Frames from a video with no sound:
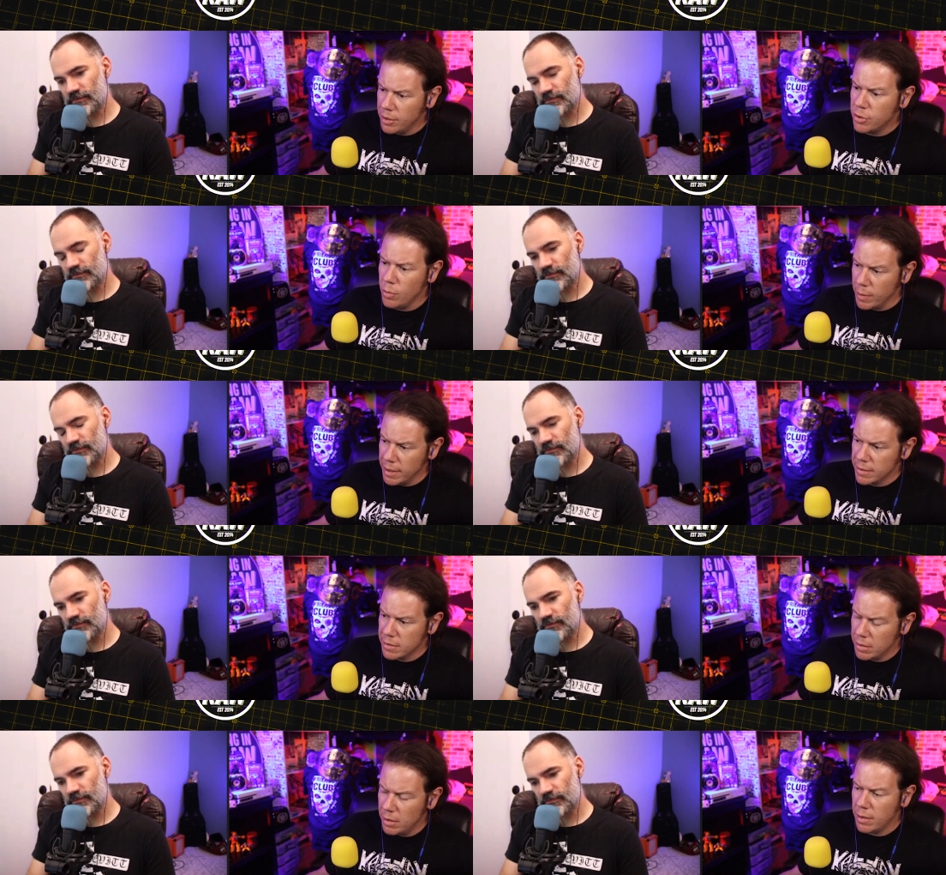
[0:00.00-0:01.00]
Speaker 1: in two
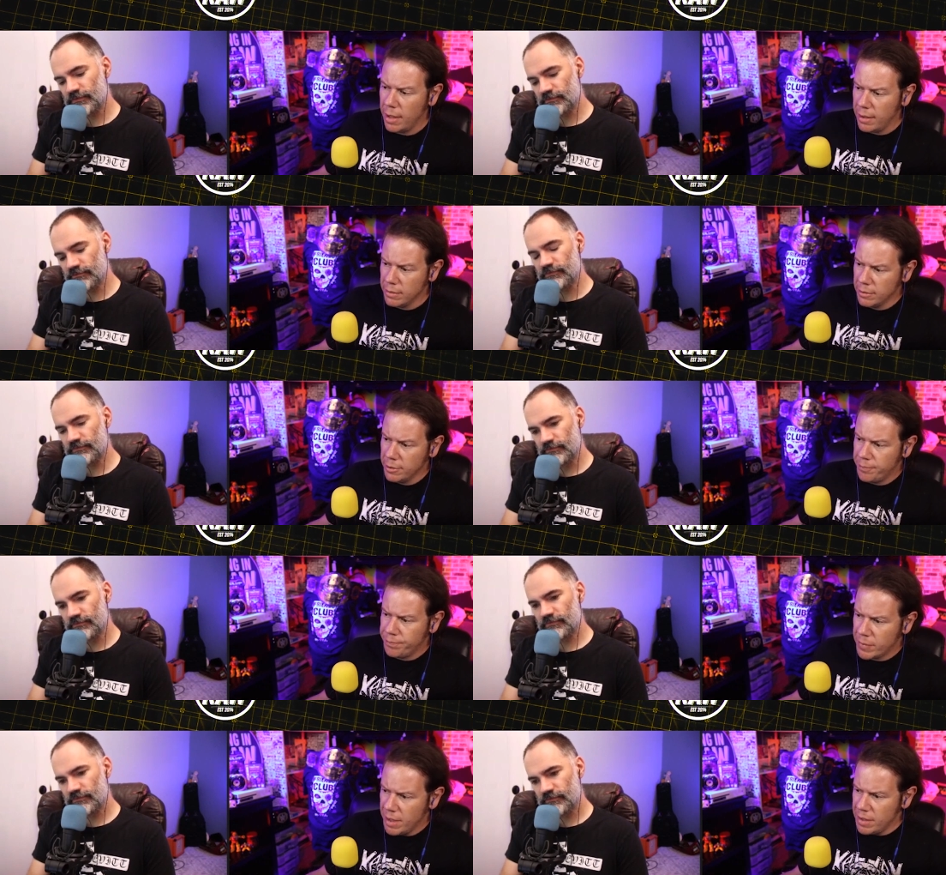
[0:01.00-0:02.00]
weeks. Okay, mm-hmm.
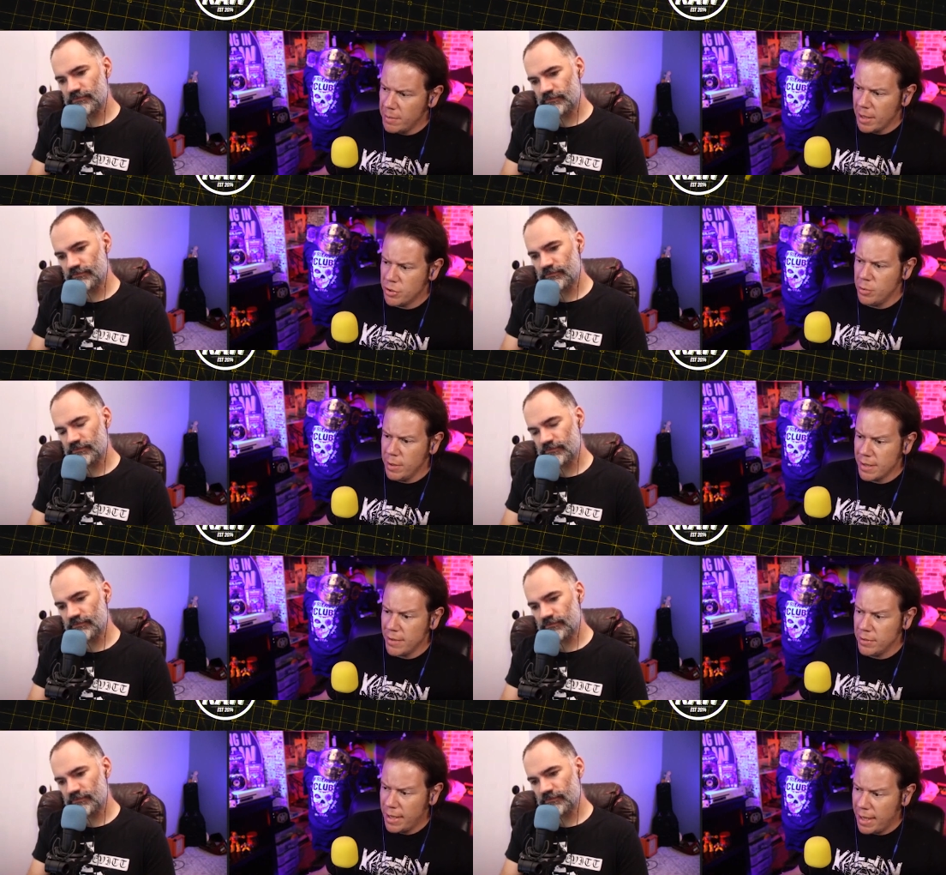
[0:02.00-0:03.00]
and then about two weeks
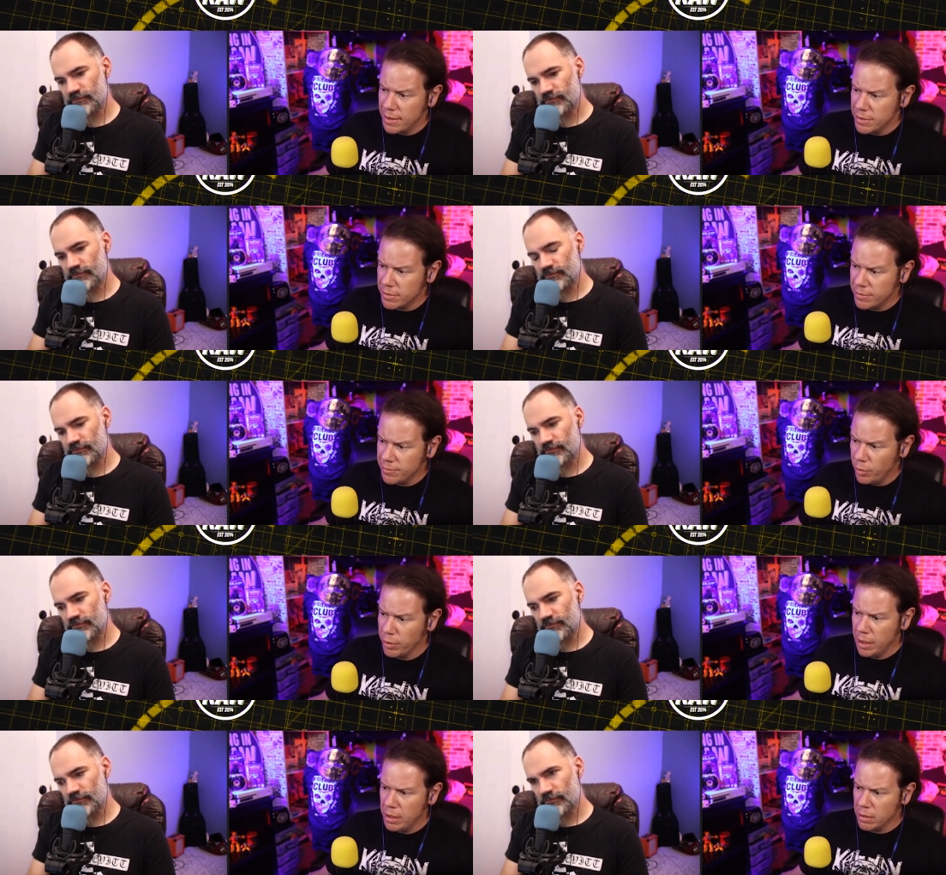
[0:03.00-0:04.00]
after that is full
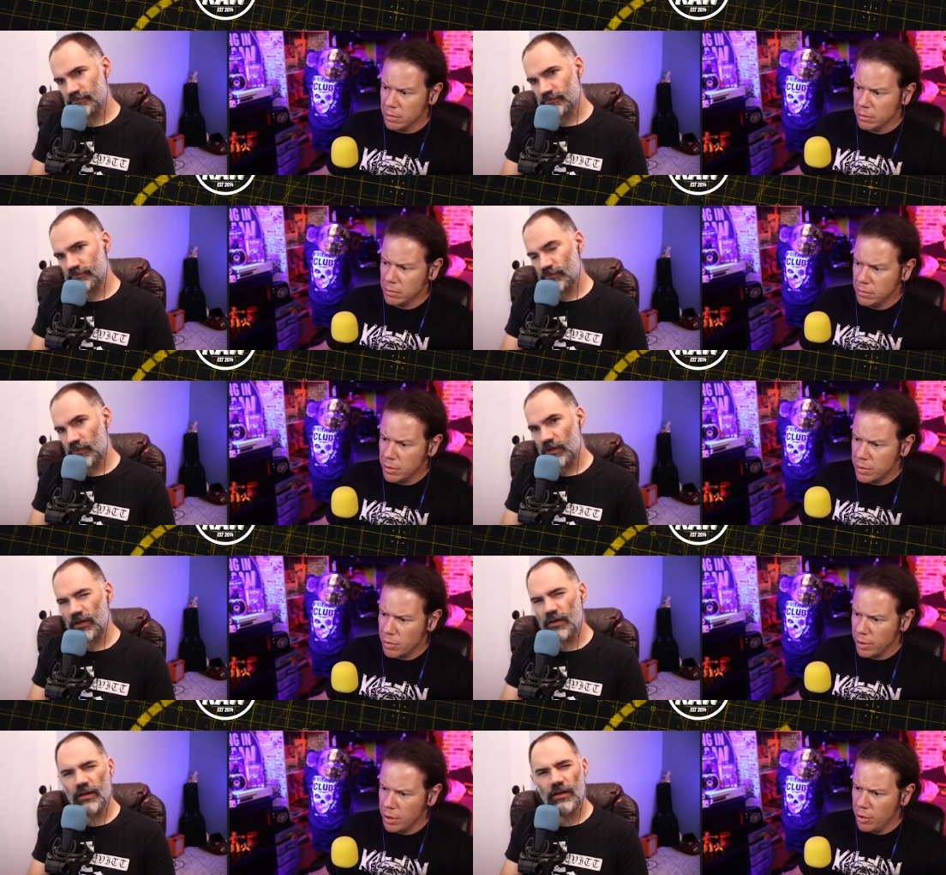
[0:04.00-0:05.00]
gear. It's
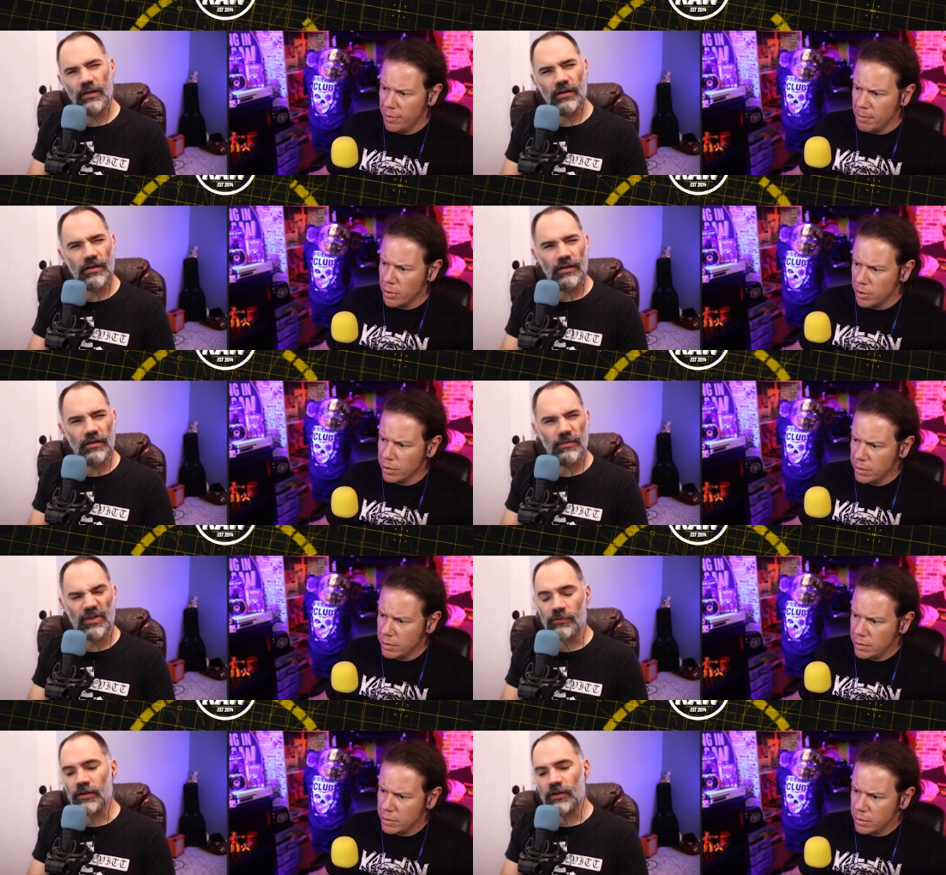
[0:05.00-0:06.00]
early uh, November.
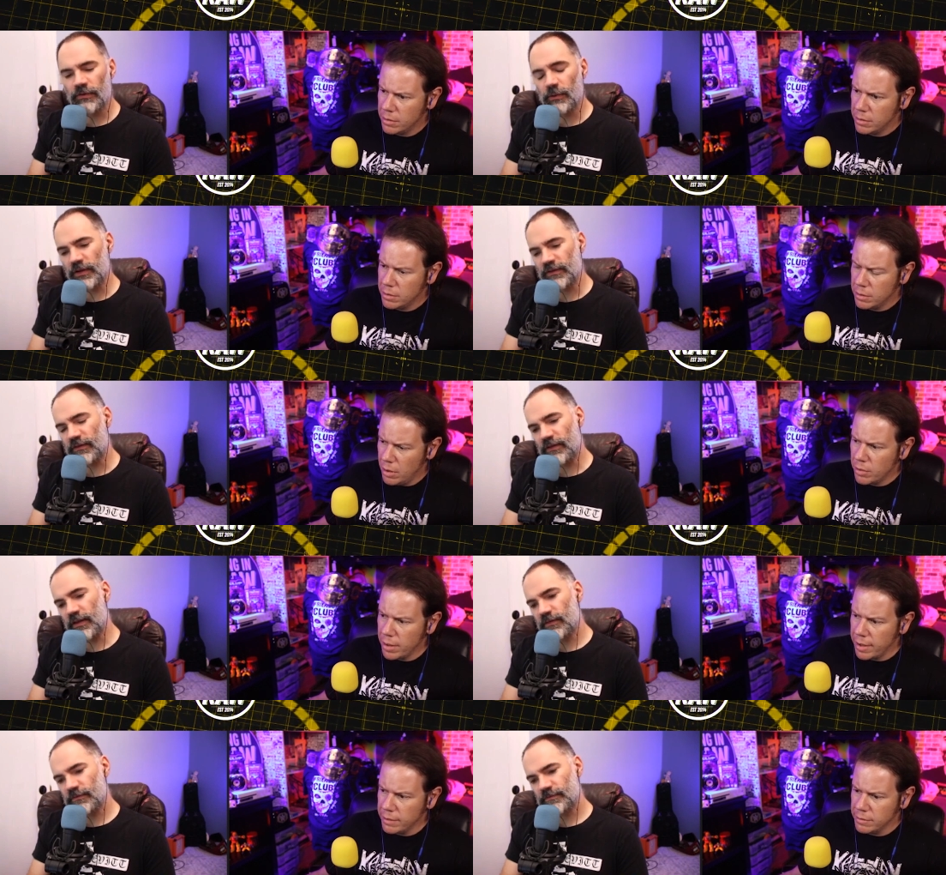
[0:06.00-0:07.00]
Speaker 2: About three three weeks.
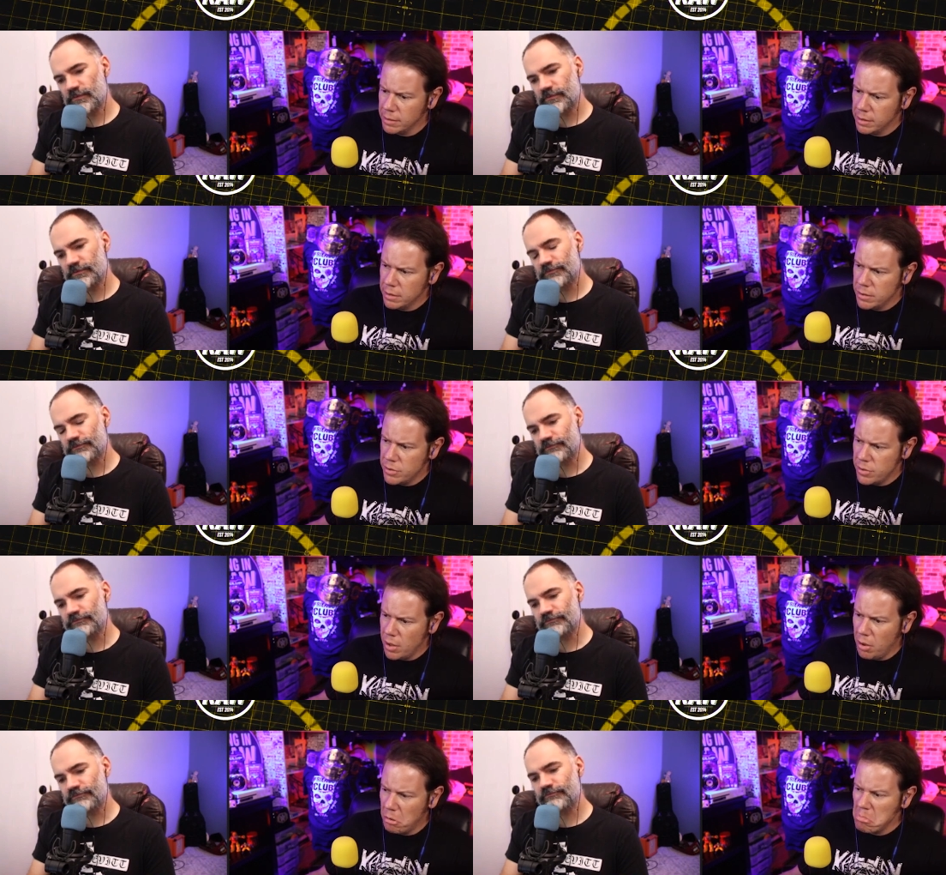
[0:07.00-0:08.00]
Okay, that.
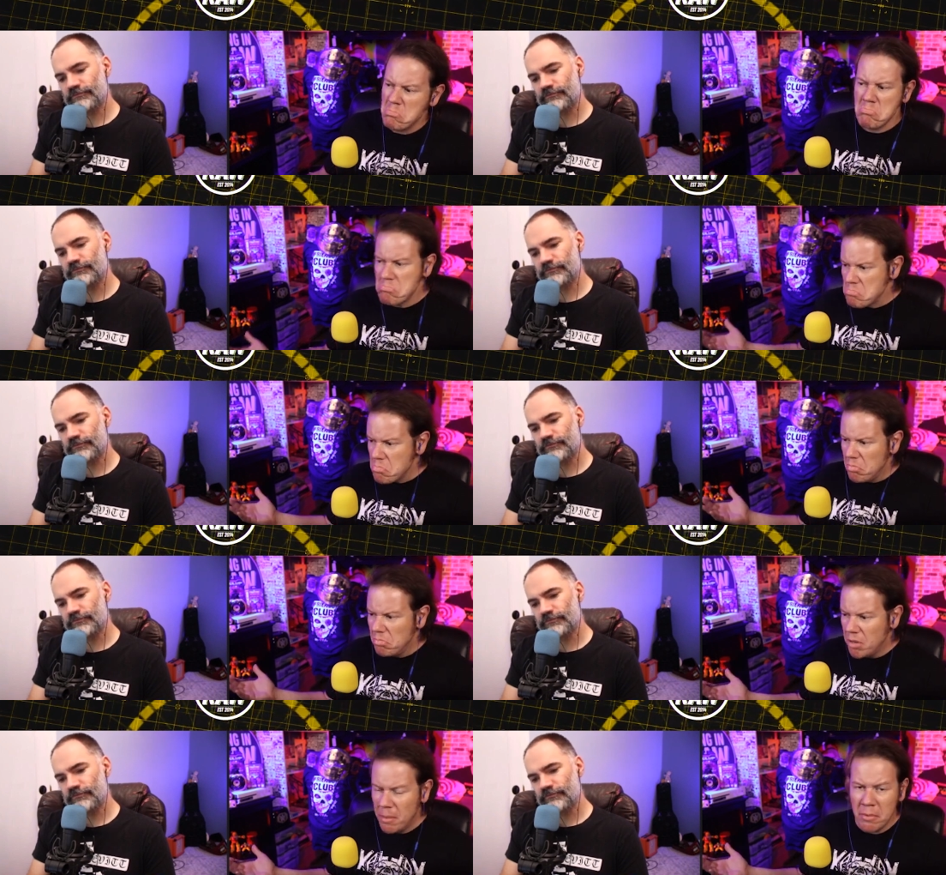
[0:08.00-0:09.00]
Speaker 1: so
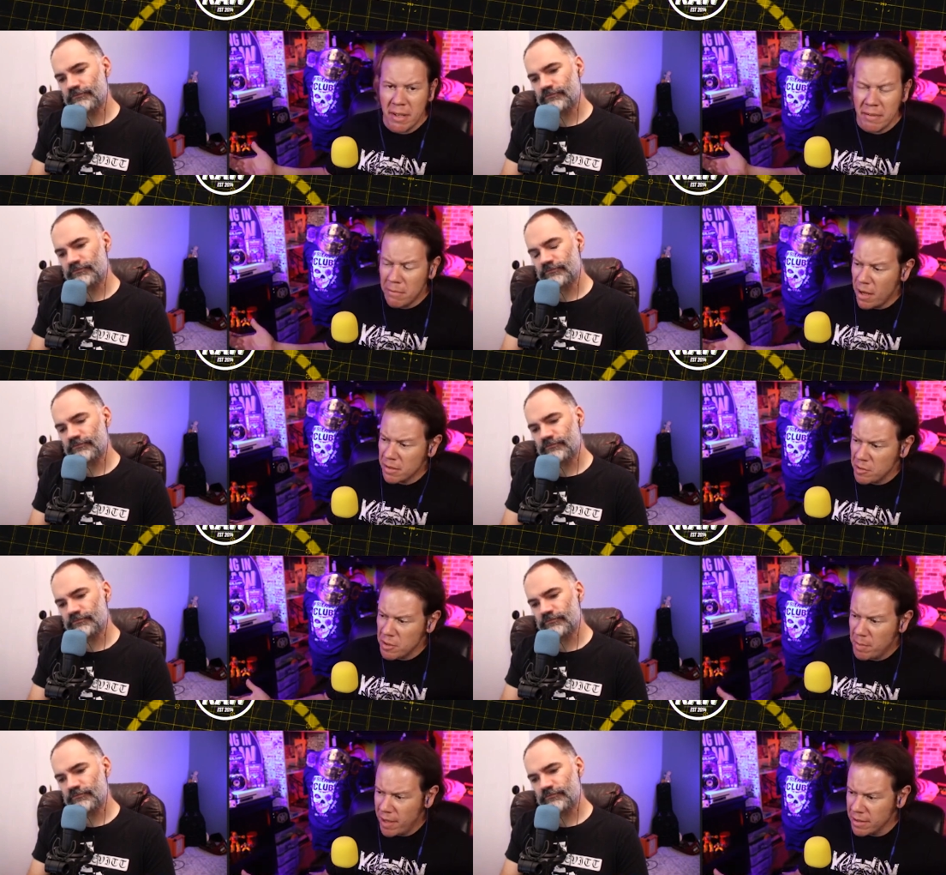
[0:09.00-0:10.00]
maybe we have Mox
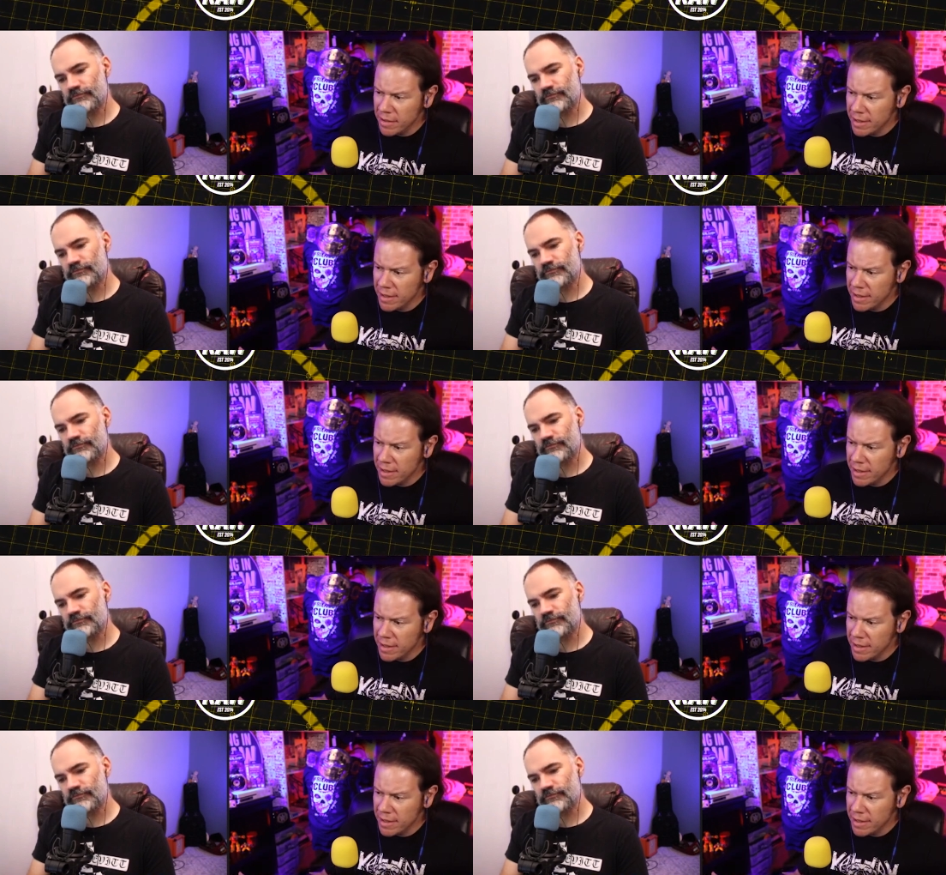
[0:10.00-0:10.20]
versus Penta.